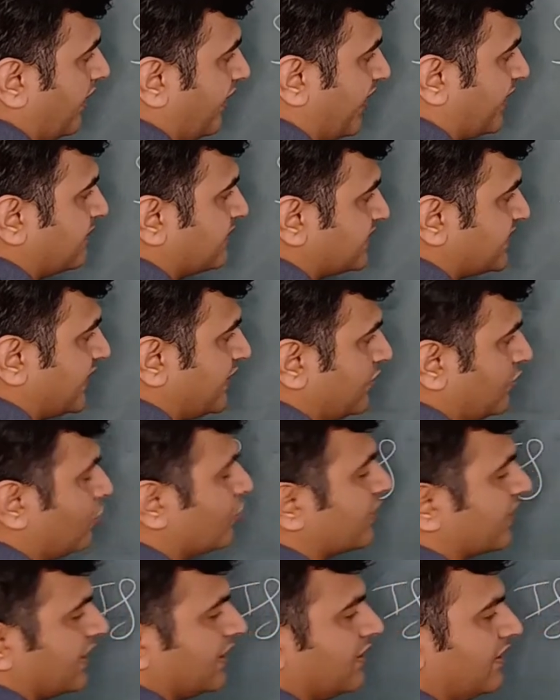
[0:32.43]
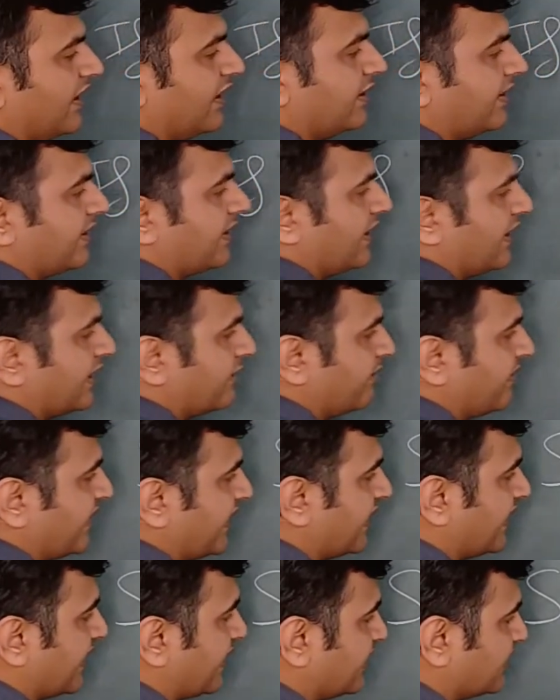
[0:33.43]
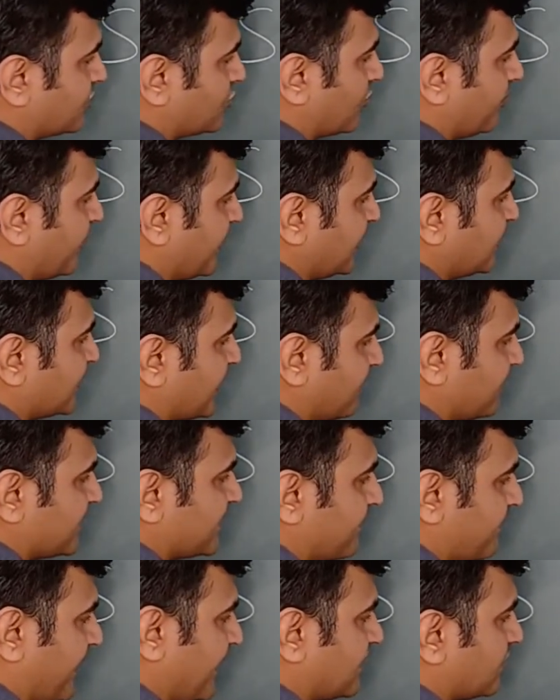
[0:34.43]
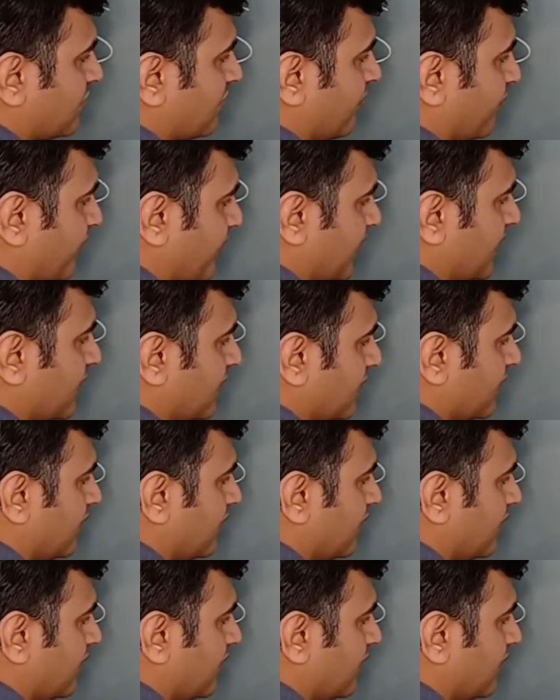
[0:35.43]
I'm saying, okay, let me take S to be a subspace of V.